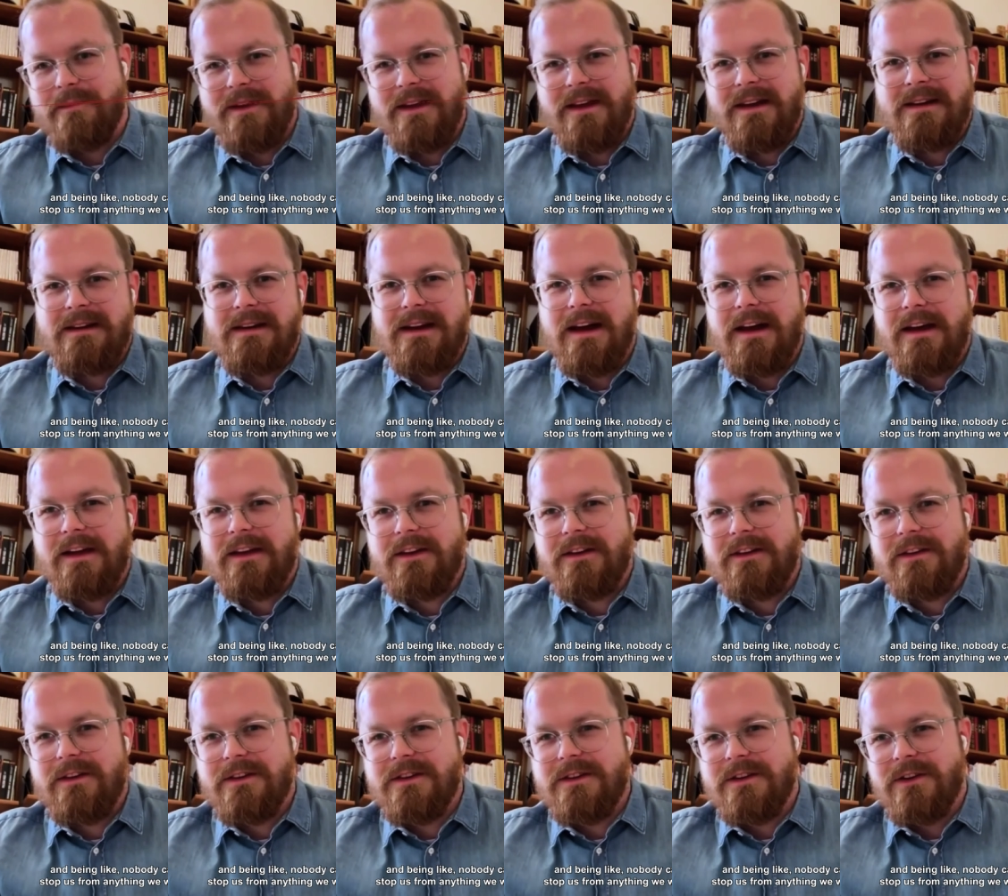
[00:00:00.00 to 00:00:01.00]
being like
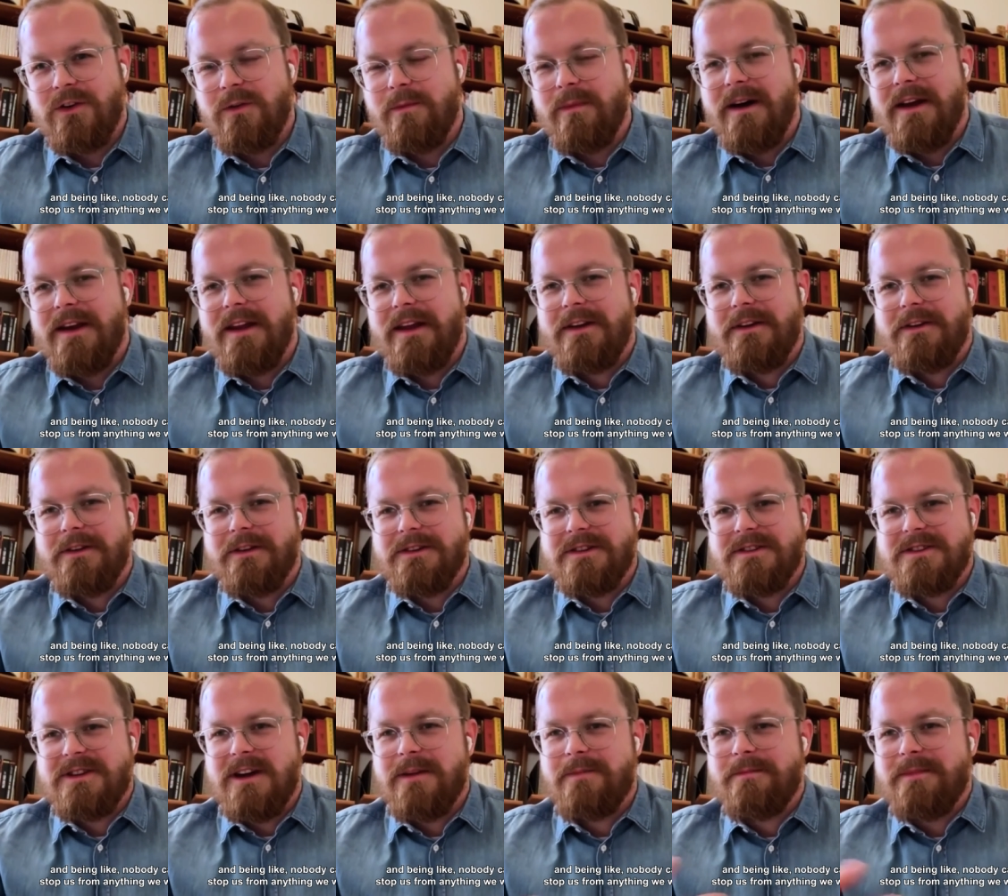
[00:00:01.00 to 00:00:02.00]
nobody can
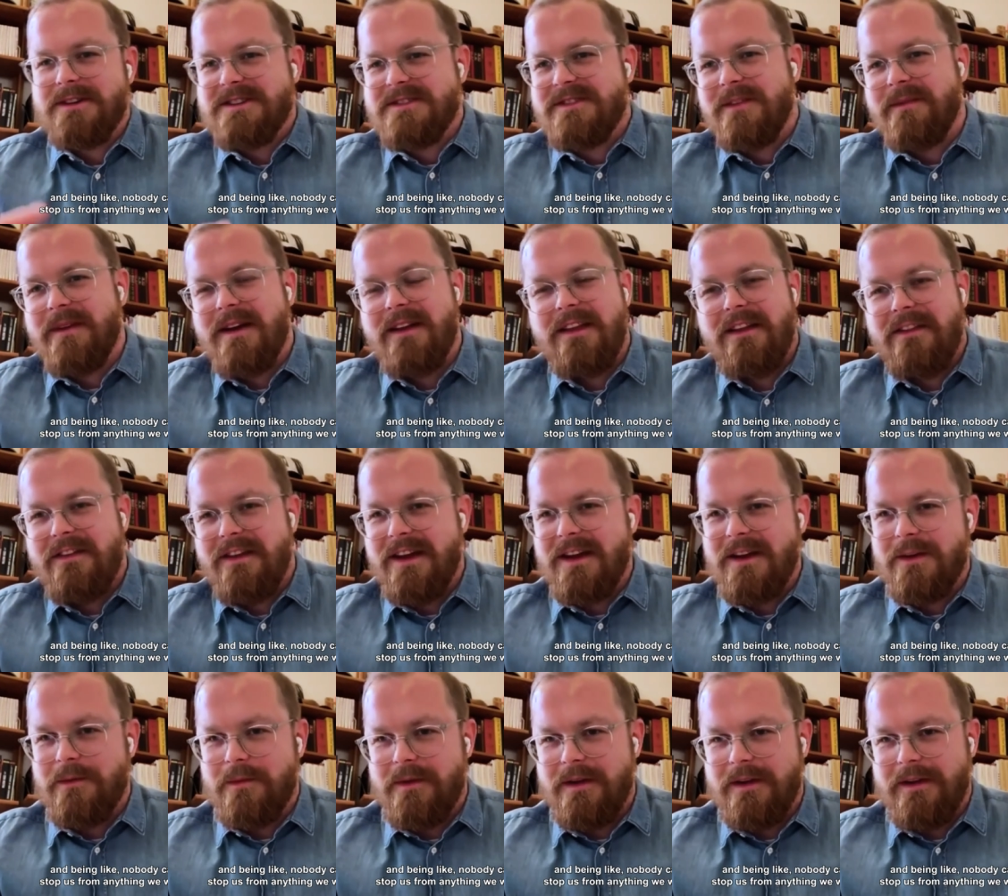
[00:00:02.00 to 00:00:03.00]
stop us from
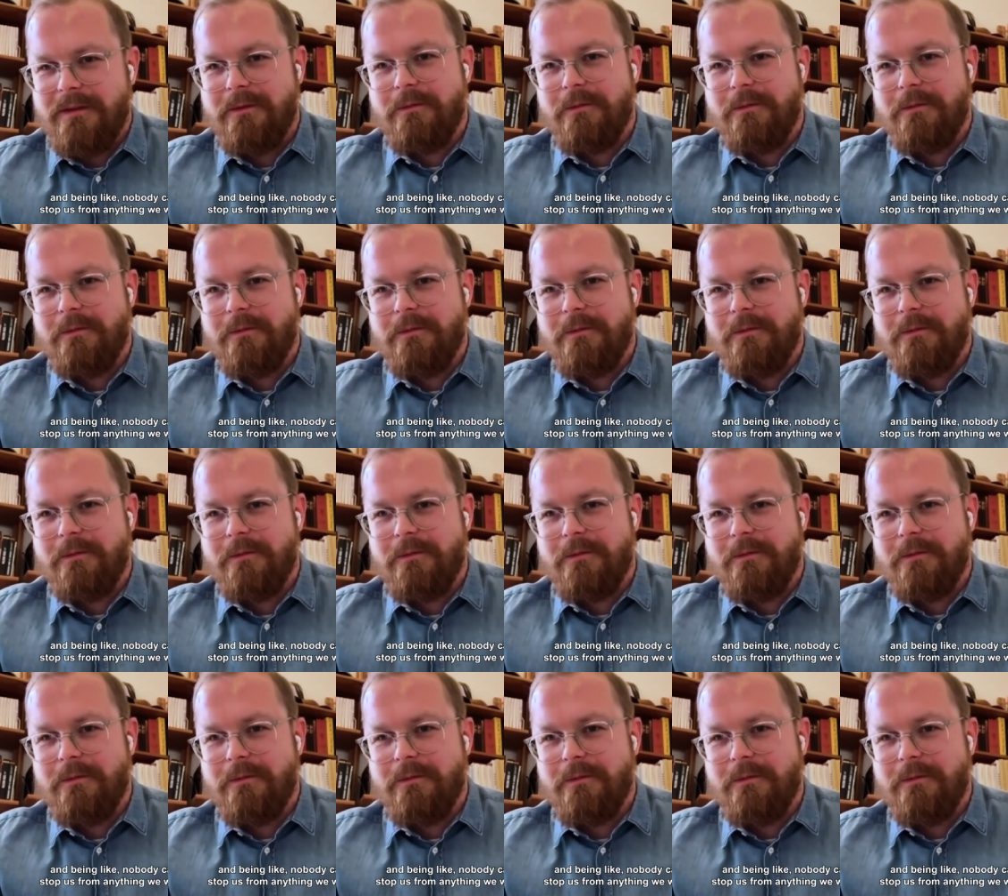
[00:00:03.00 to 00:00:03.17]
anything we